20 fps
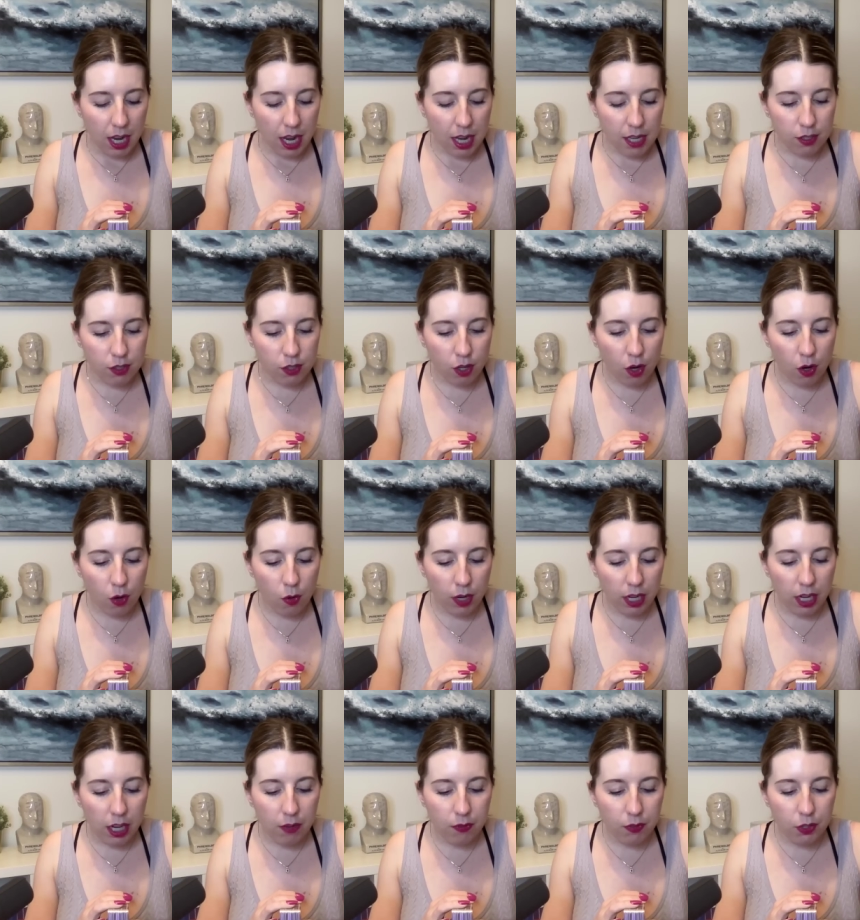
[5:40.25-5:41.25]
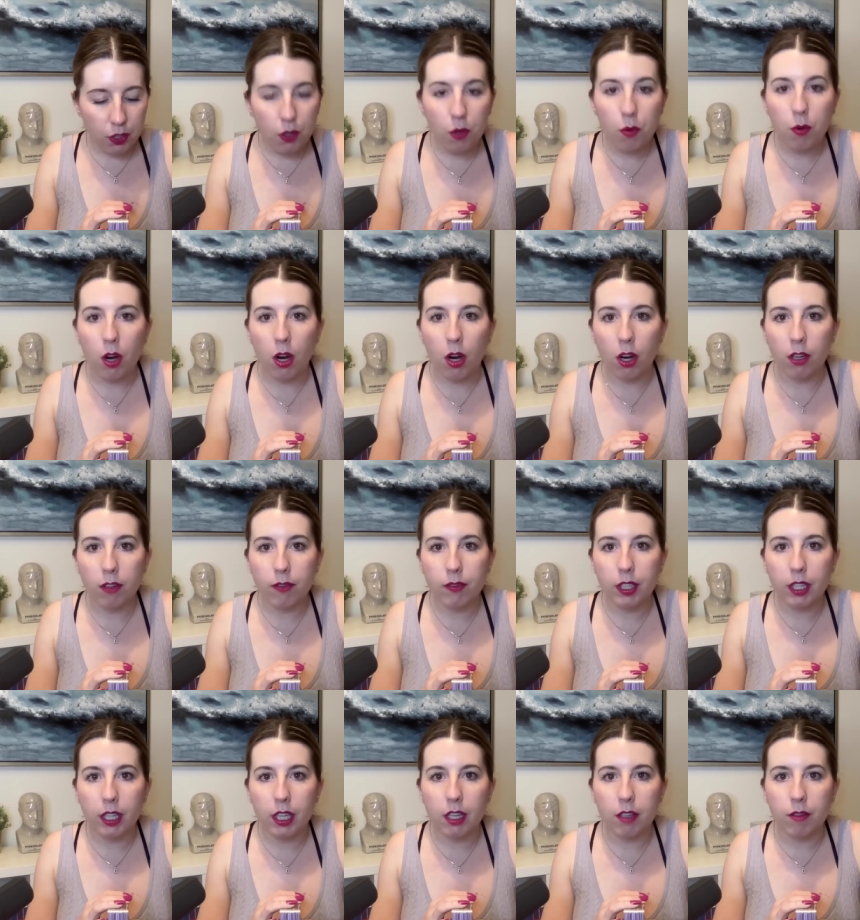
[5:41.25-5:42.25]
So if you are
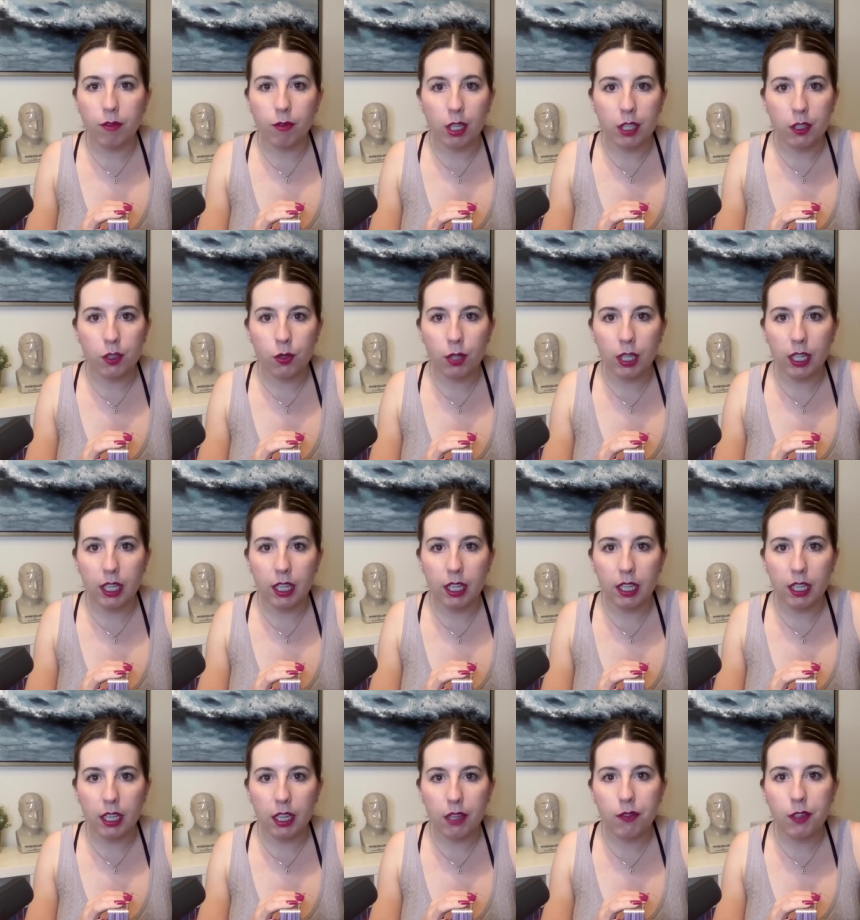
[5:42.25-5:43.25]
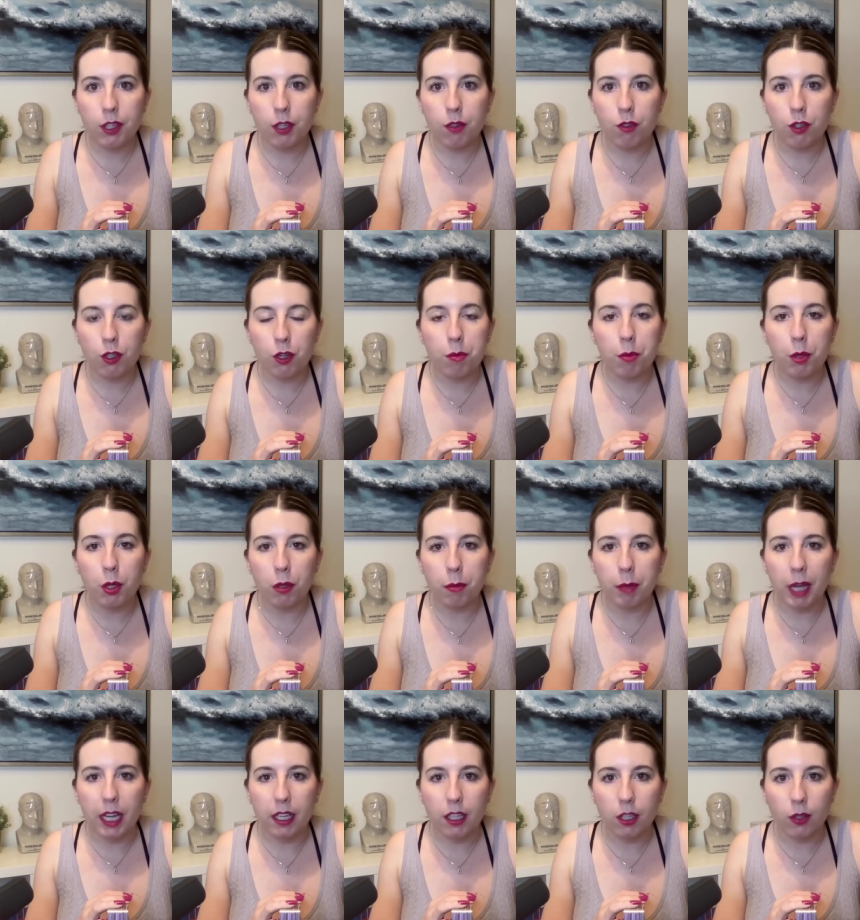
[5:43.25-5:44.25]
feeling frustrated, if you do pull
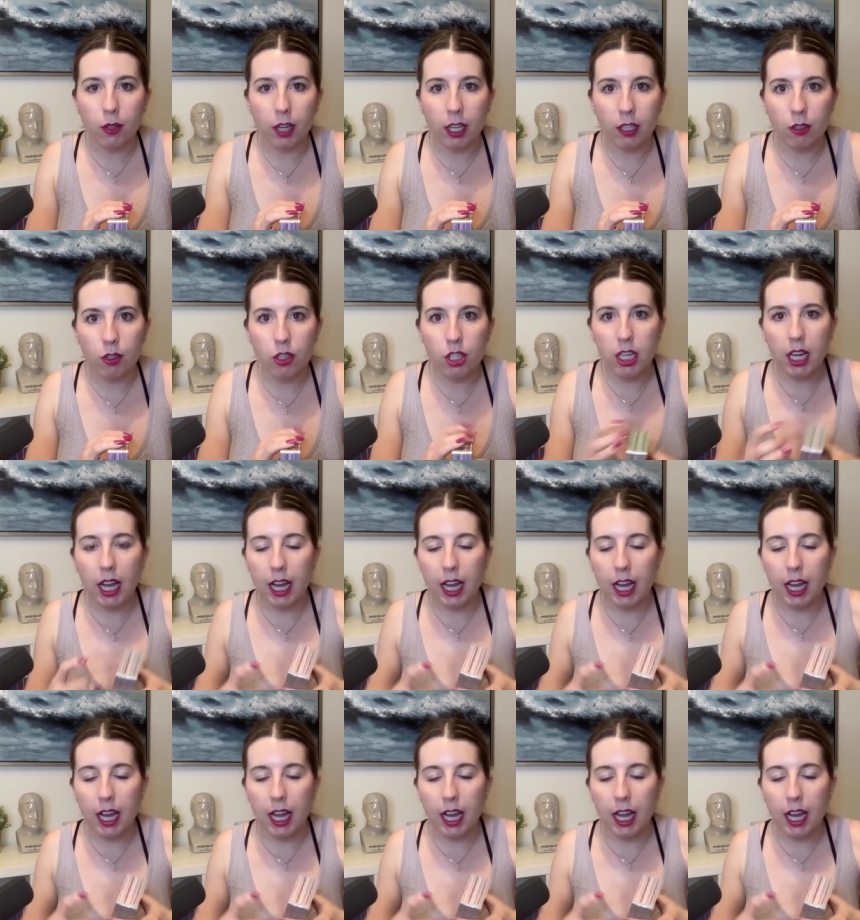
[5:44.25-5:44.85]
back your energy,